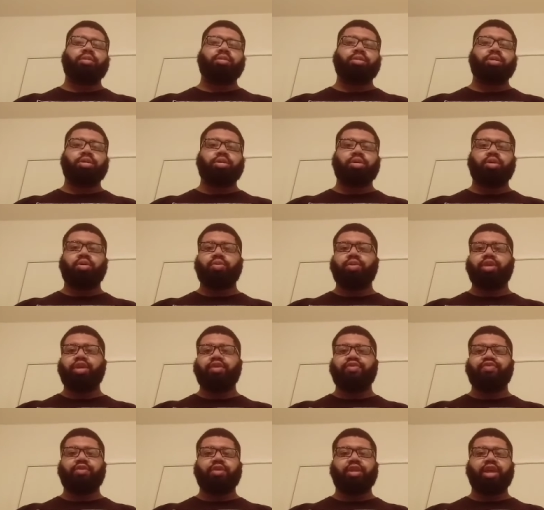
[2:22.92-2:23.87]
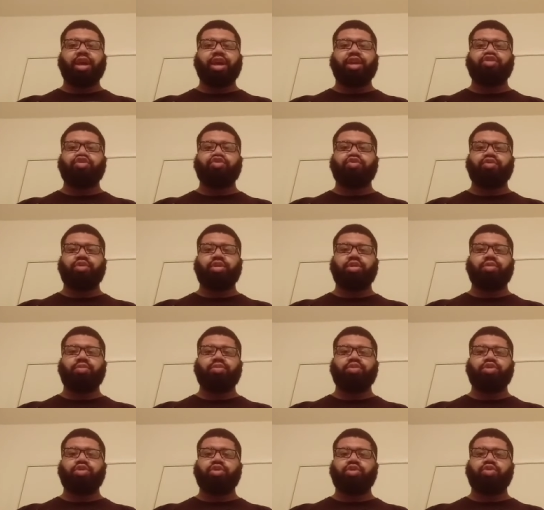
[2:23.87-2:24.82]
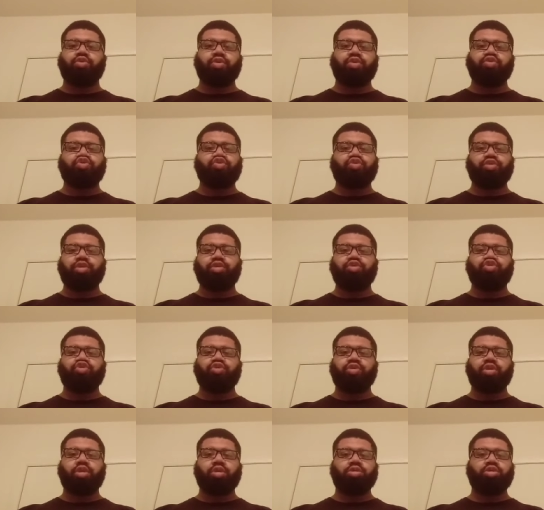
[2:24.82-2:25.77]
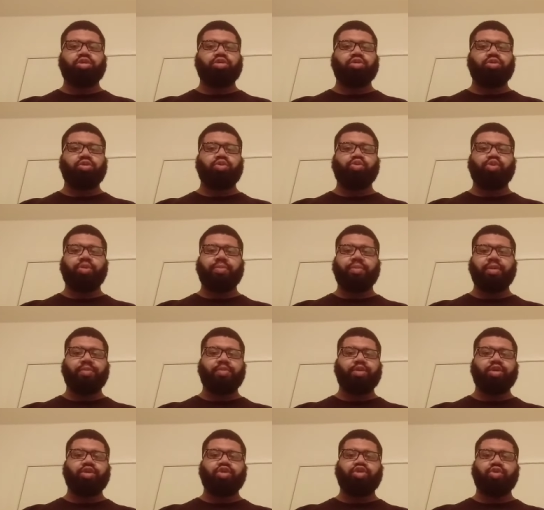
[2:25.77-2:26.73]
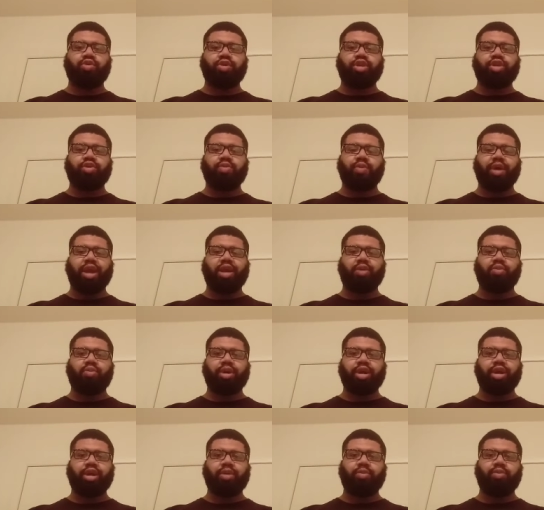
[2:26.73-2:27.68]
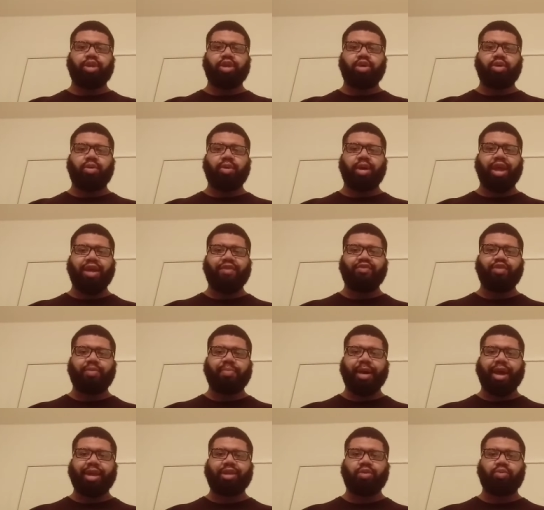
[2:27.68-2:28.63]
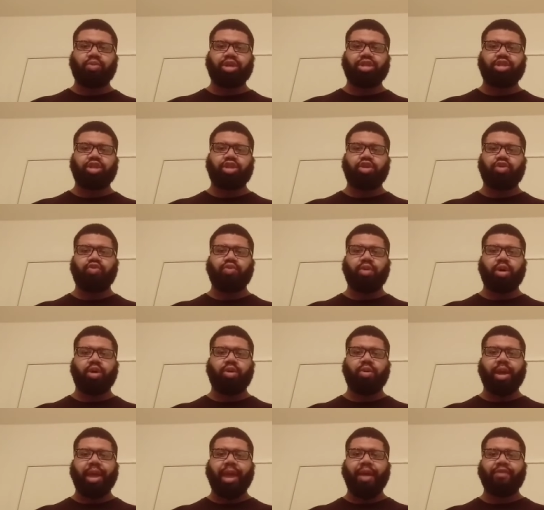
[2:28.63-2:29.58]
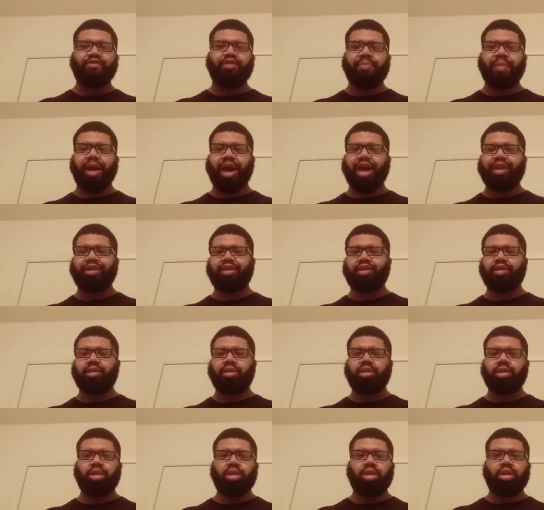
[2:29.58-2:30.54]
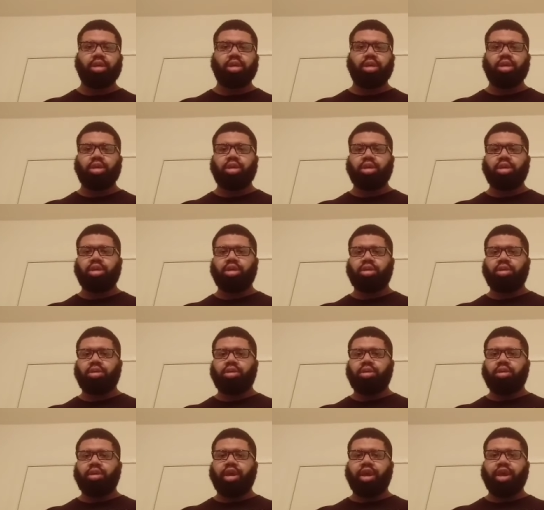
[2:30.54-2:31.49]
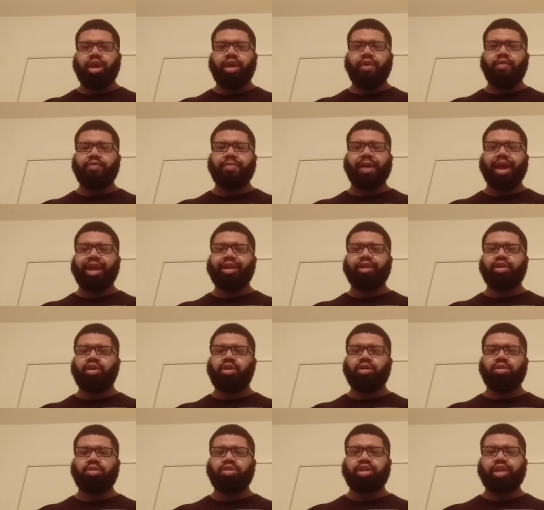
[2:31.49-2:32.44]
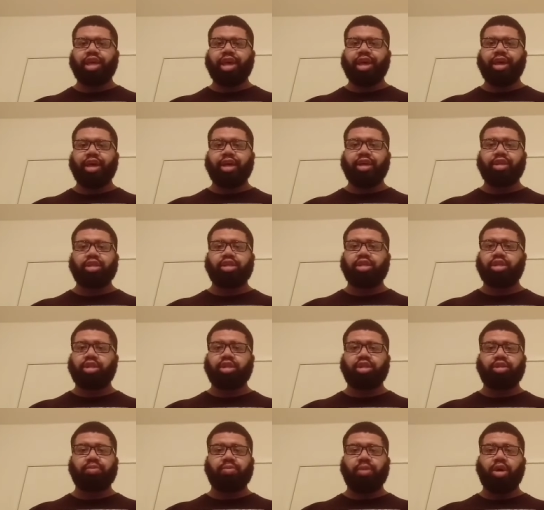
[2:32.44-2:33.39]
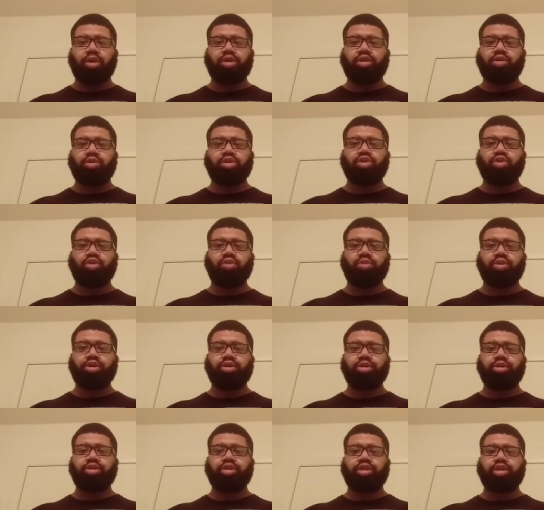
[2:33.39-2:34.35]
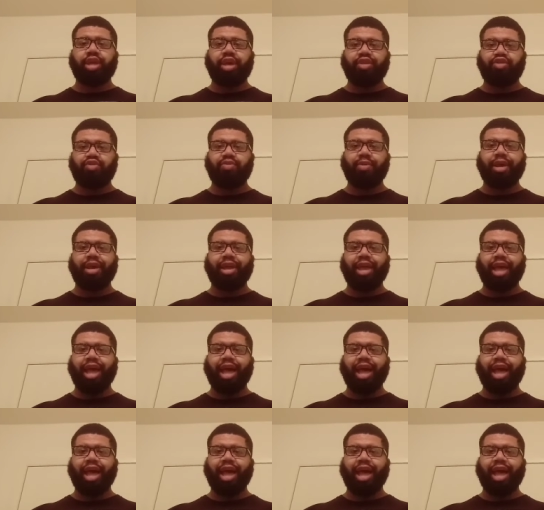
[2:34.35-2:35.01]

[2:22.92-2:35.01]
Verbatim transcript: so whenever live streams or growth streams you go to, remember to do it the right way. We know everybody wants to grow. Everybody everybody knows that us small YouTubers, that's right,